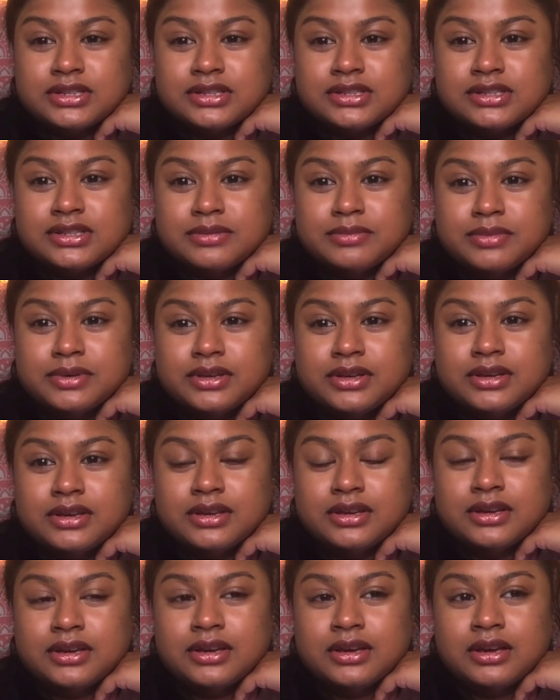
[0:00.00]
to
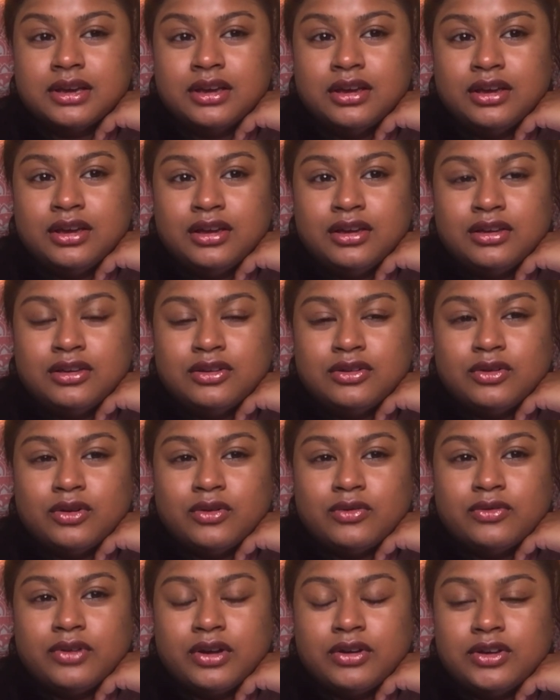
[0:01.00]
being, you know,
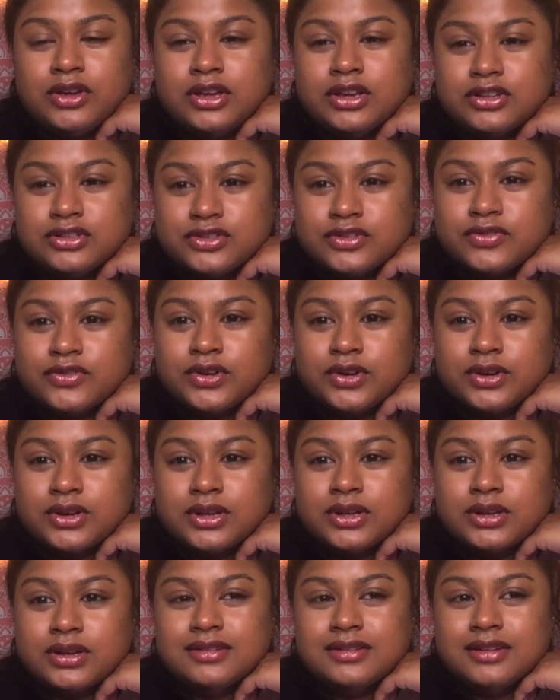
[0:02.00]
very
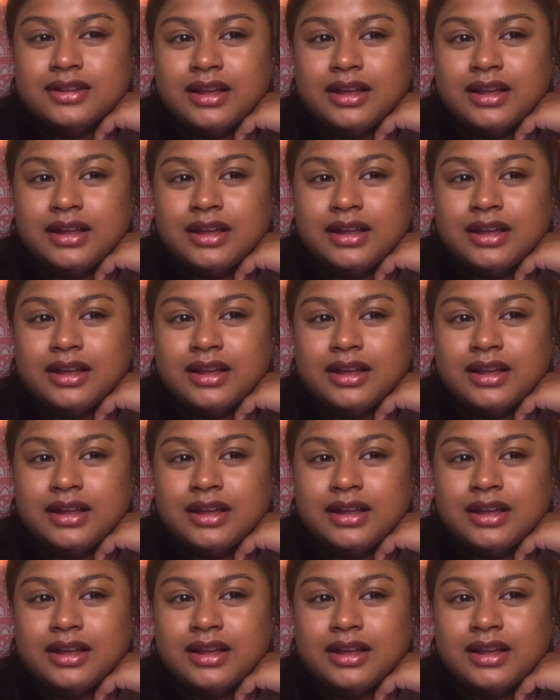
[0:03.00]
introverted.